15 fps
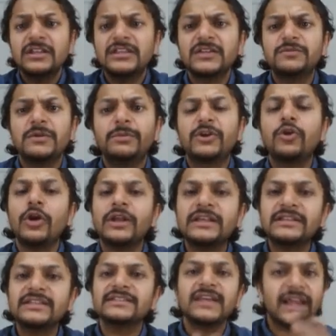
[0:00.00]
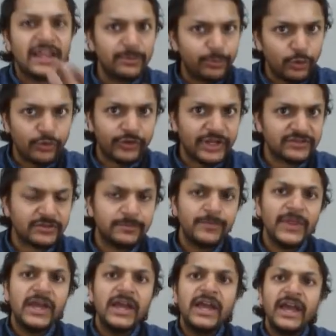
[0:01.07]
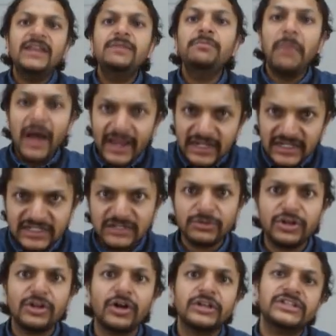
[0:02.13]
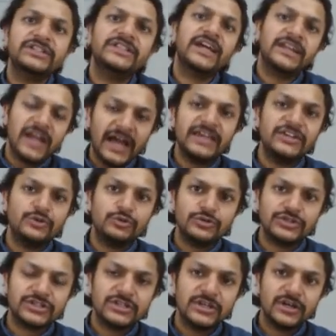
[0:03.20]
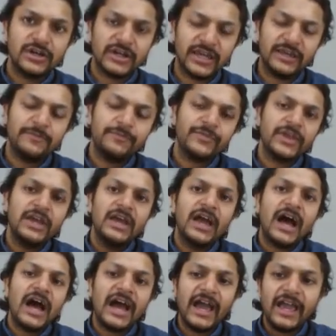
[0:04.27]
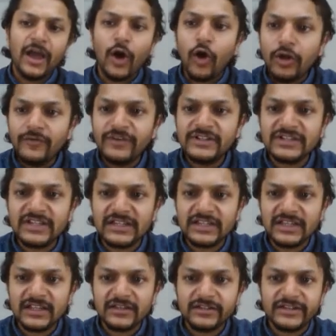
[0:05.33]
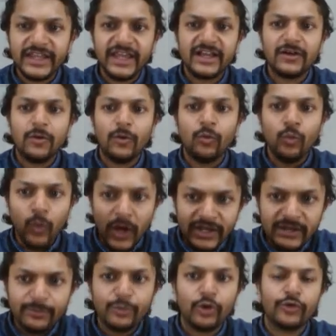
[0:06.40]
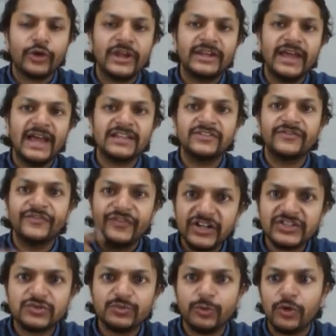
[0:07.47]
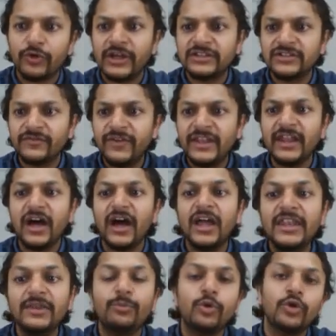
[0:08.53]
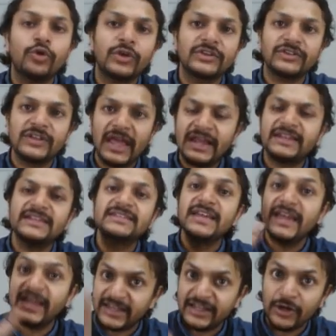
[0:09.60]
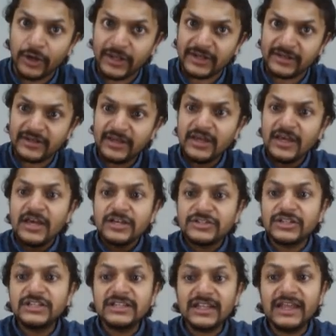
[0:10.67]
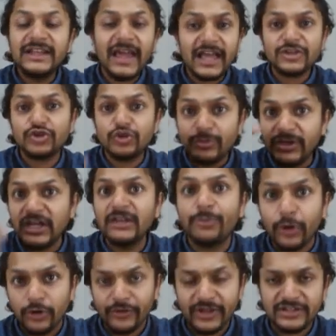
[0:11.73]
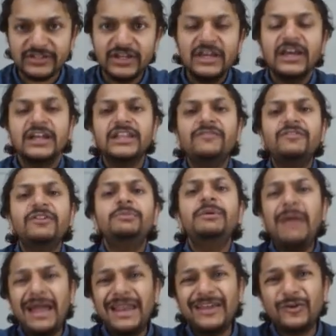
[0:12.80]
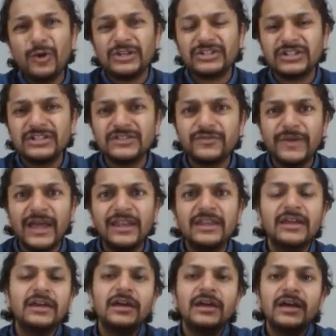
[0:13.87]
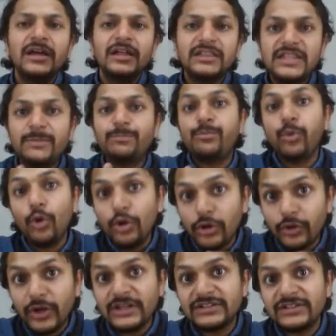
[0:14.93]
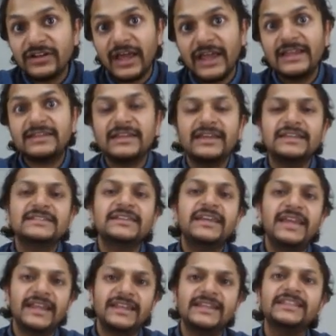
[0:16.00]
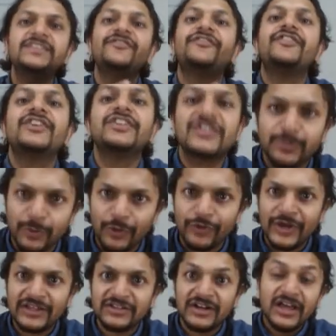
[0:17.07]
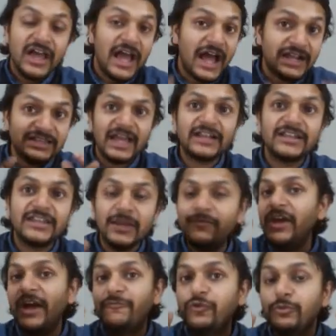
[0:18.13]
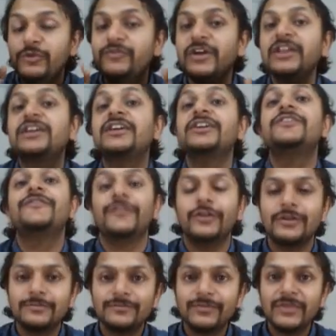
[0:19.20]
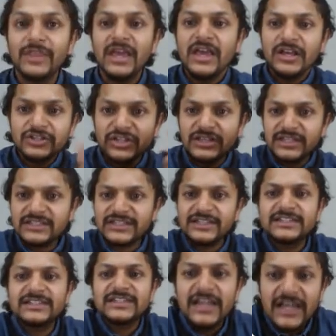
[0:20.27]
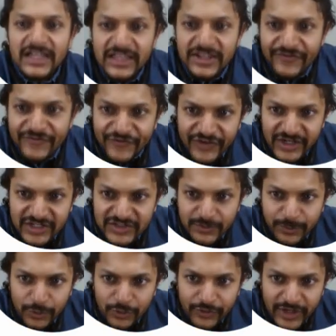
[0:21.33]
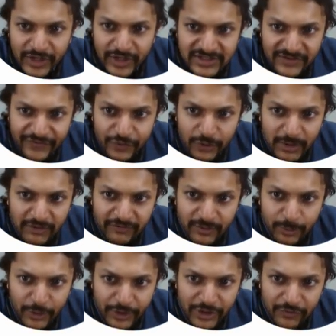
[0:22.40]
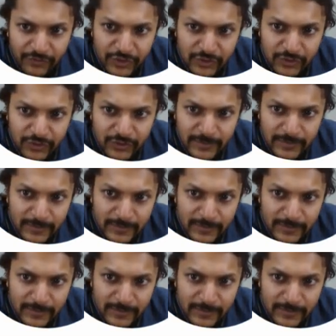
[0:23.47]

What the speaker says: This will be called as the second polarizer. In my terminology that I use, okay, I always take one polaroid as first polarizer when unpolarized light is hitting on it. So this light has to be unpolarized. There will be many questions when the polarized light is hitting the first polarizer. At that time, we have to be very careful. So this is the first polarizer from our point of view.